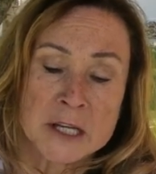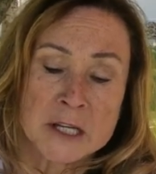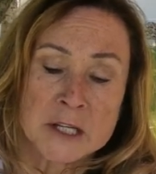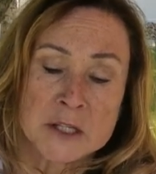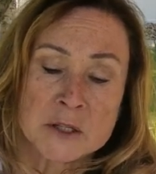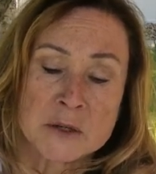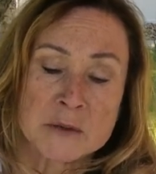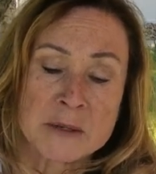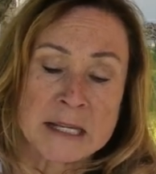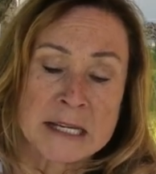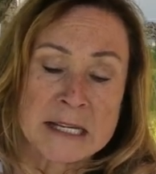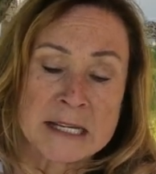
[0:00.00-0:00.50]

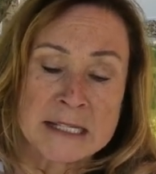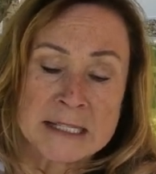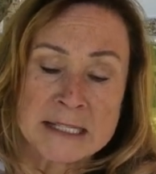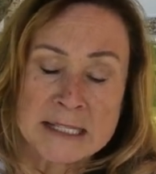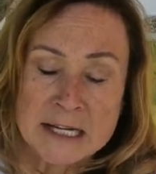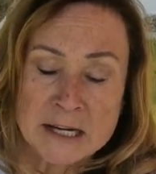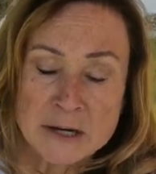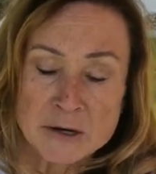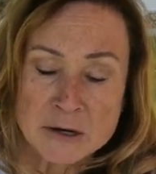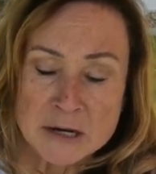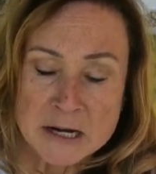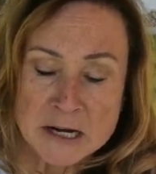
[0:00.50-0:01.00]
So the
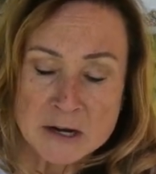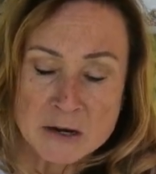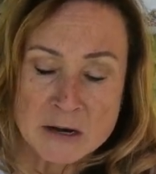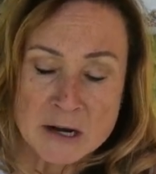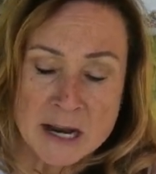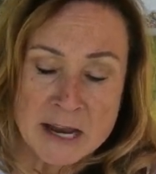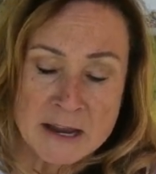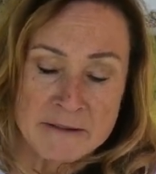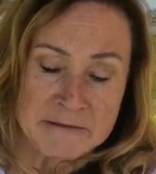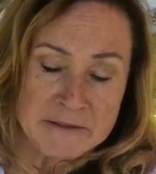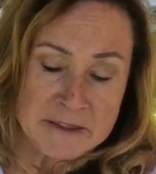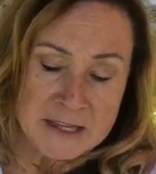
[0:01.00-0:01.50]
interior
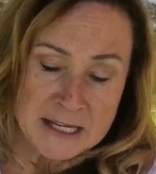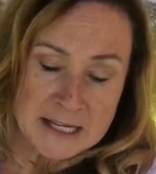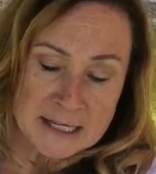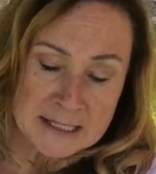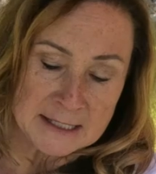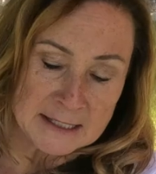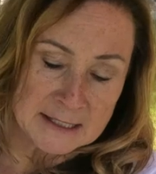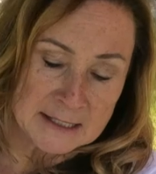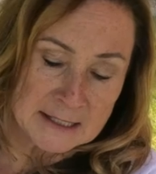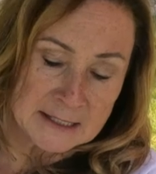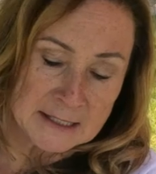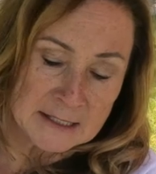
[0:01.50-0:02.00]
of
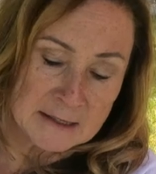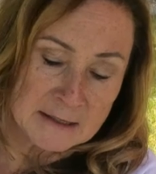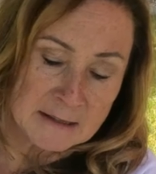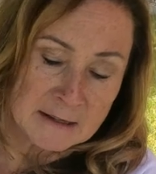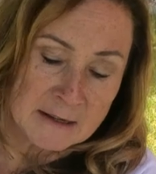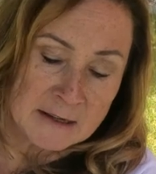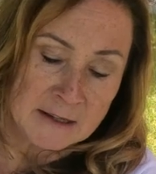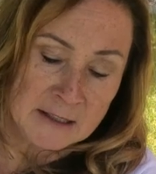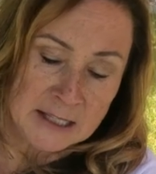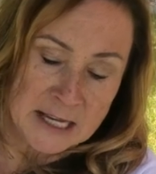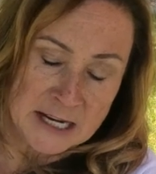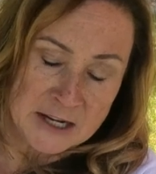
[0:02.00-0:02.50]
this
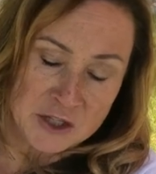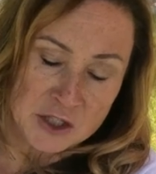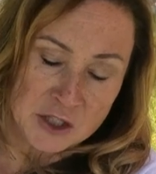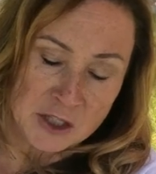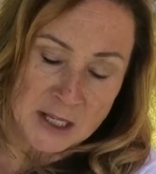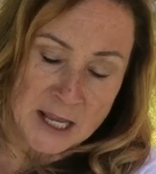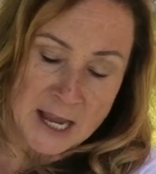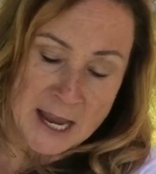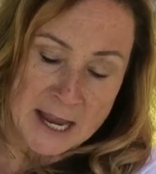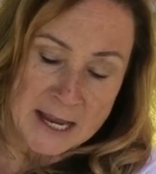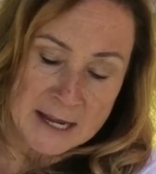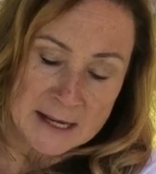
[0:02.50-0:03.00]

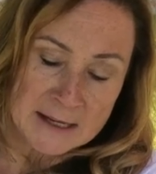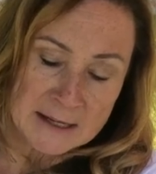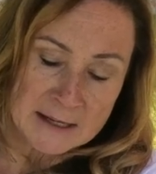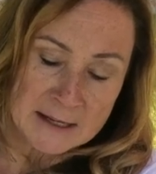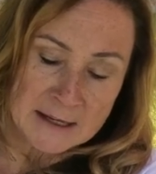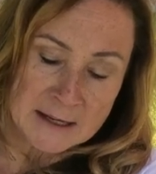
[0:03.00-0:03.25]
calendula,